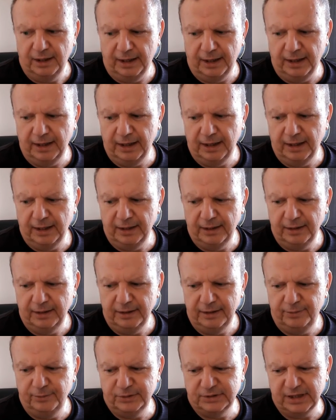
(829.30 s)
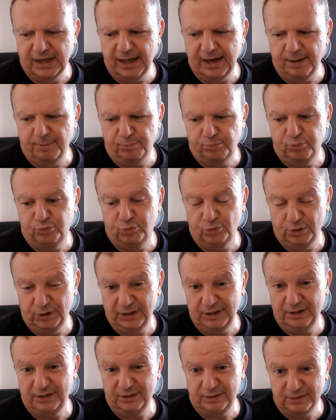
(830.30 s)
and he was on a
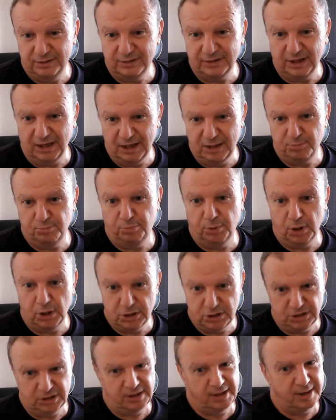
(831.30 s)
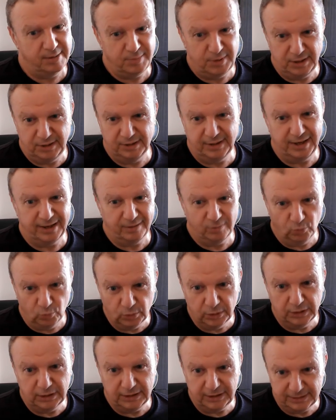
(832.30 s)
pretty tight budget. I mean, like,
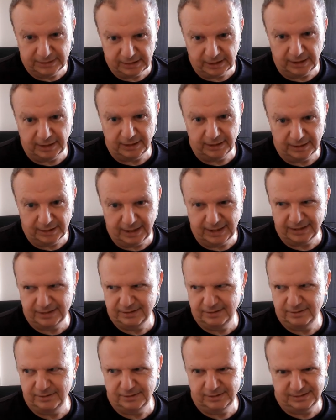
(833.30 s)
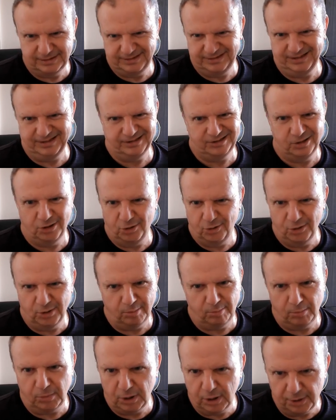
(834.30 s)
really tight, like $600 a
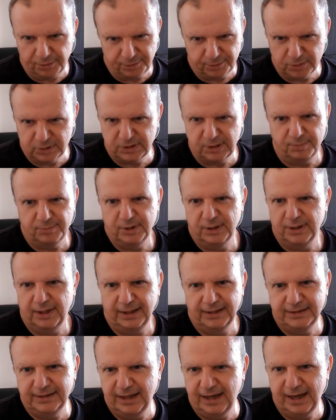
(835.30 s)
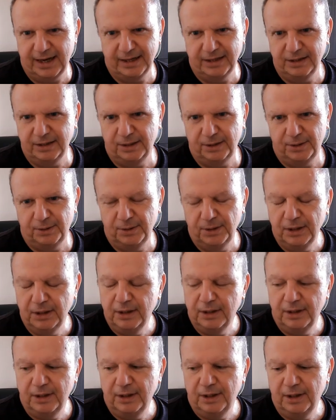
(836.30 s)
month or something like that, you know.
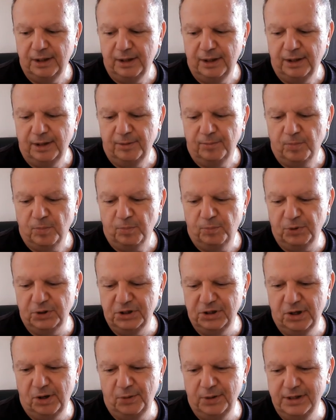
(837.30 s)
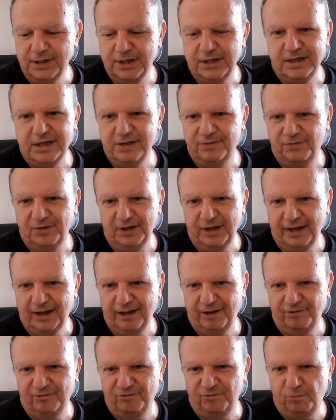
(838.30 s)
But, you know, he didn't even
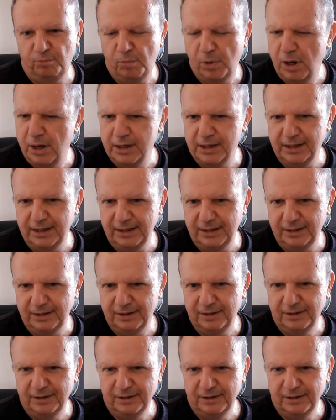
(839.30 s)
have money